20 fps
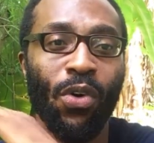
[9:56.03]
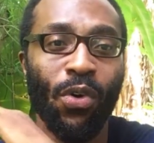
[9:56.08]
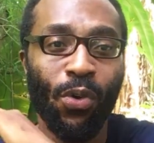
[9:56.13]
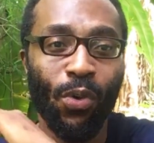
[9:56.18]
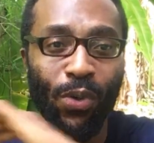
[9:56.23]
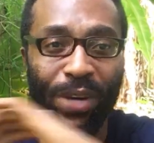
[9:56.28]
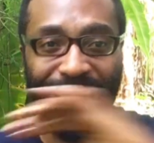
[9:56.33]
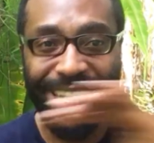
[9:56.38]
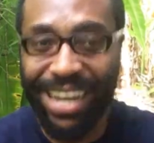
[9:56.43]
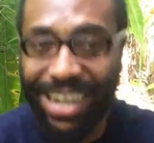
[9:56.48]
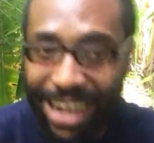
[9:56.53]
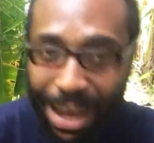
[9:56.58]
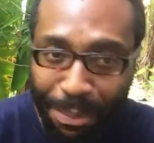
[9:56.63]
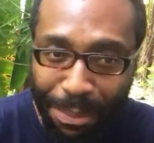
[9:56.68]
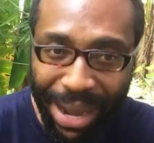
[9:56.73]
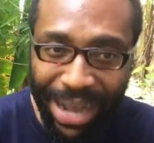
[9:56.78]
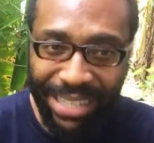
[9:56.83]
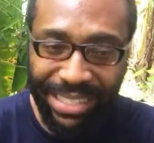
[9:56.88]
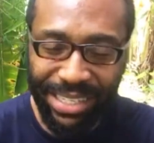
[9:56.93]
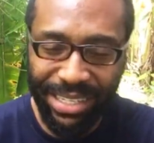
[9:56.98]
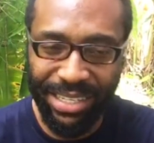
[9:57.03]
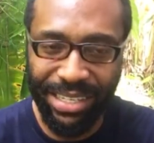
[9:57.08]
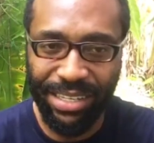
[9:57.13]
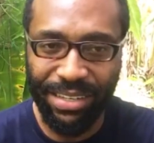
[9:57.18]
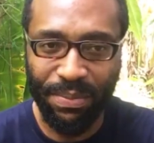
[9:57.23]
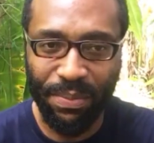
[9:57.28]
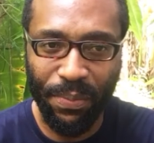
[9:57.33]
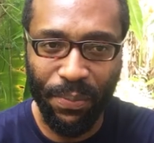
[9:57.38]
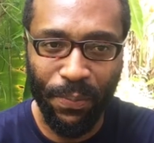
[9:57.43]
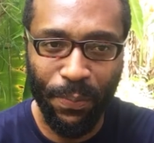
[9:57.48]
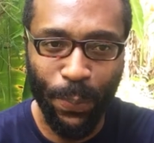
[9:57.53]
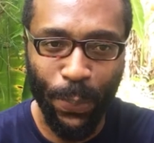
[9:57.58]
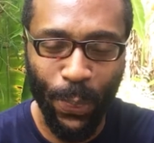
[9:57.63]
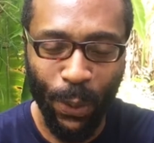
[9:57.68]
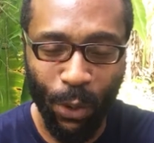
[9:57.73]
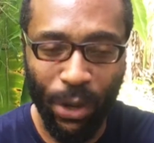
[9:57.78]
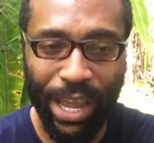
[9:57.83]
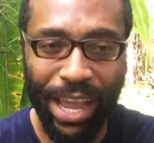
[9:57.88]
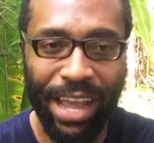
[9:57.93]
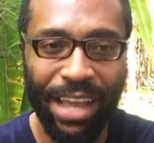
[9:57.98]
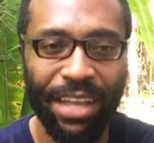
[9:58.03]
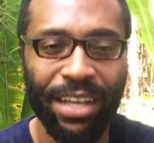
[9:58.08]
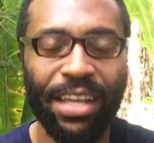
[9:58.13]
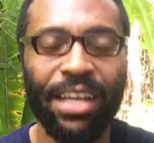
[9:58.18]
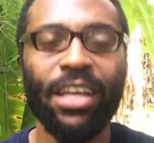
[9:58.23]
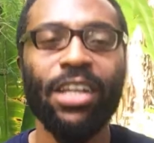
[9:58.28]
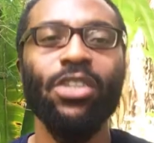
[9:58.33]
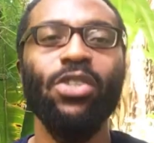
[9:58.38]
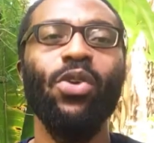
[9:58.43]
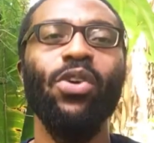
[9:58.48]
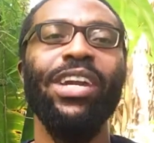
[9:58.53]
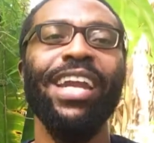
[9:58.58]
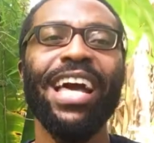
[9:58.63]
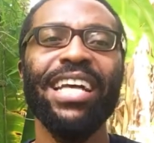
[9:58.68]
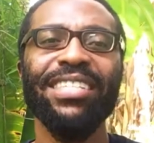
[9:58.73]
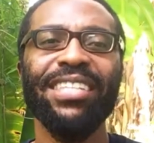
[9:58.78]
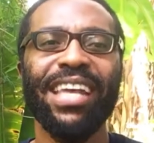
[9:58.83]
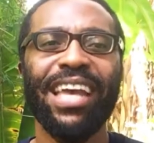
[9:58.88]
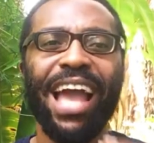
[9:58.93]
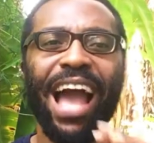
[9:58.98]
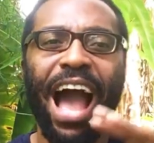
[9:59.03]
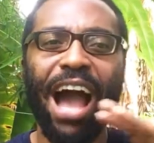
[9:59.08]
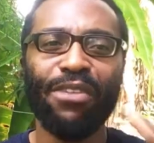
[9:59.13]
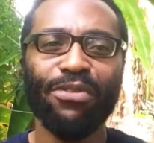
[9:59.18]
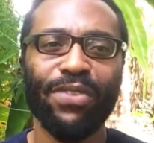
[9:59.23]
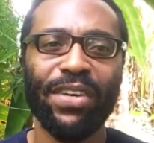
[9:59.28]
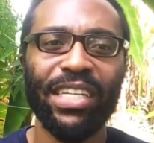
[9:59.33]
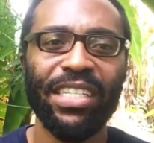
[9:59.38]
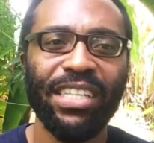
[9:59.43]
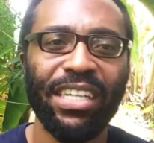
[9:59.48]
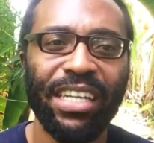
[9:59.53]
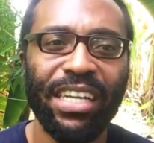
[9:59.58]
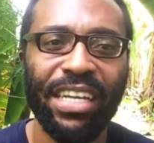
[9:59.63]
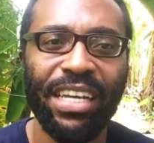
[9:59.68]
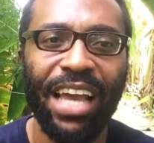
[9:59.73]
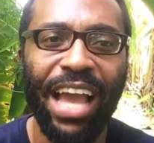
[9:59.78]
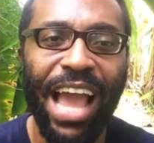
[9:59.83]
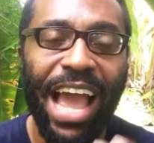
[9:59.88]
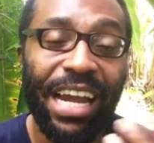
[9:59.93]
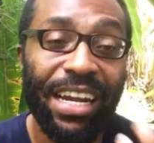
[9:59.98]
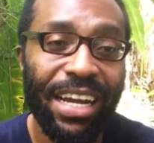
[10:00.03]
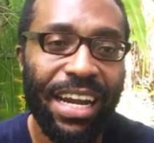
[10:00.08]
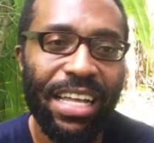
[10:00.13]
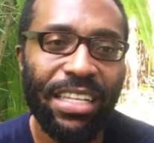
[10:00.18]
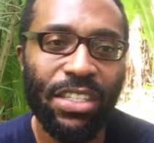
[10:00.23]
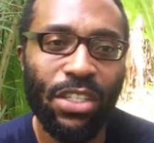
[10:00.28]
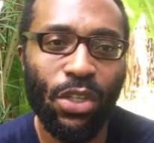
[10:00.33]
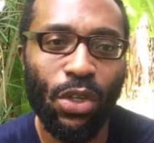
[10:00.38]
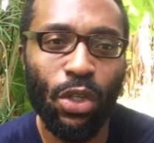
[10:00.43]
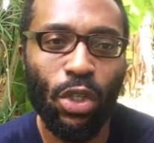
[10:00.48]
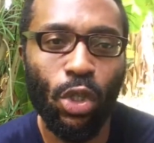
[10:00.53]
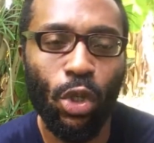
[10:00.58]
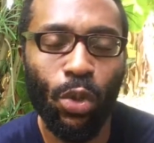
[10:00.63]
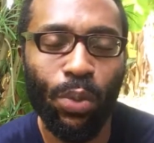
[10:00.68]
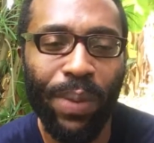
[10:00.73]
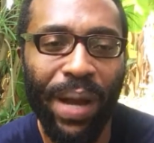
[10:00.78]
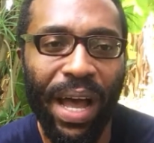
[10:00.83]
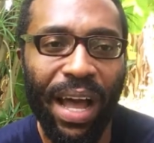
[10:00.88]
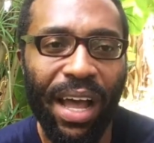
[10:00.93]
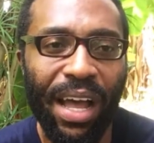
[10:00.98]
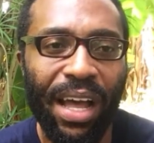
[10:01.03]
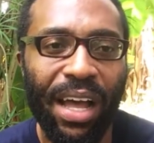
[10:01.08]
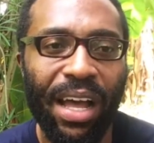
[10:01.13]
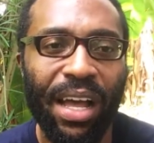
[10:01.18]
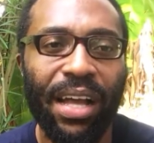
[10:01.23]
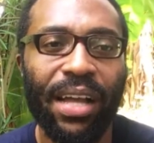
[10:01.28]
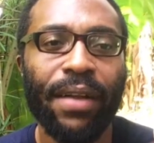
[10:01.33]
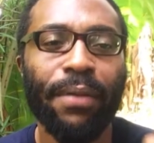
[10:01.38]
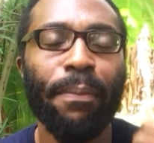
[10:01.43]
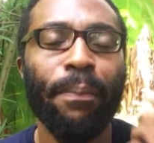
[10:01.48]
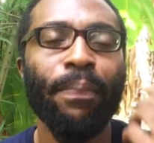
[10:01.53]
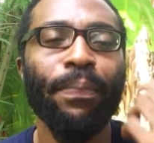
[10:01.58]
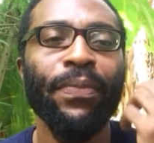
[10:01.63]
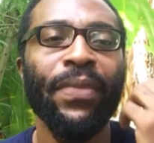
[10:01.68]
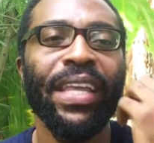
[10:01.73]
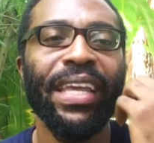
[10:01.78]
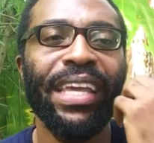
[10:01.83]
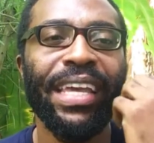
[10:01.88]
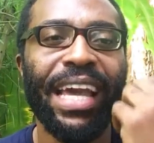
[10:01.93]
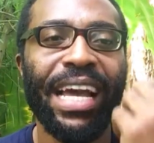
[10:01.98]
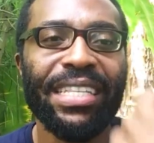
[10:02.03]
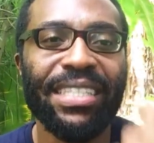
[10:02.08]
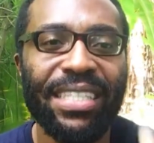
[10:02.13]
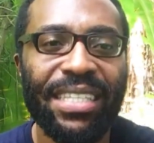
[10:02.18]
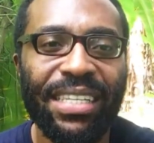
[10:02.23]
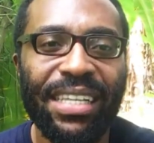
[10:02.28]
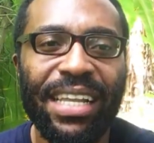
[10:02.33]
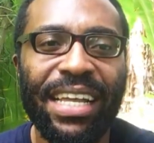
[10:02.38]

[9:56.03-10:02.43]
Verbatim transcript: within the month. Okay, so let's say averagely Headless YouTuber gets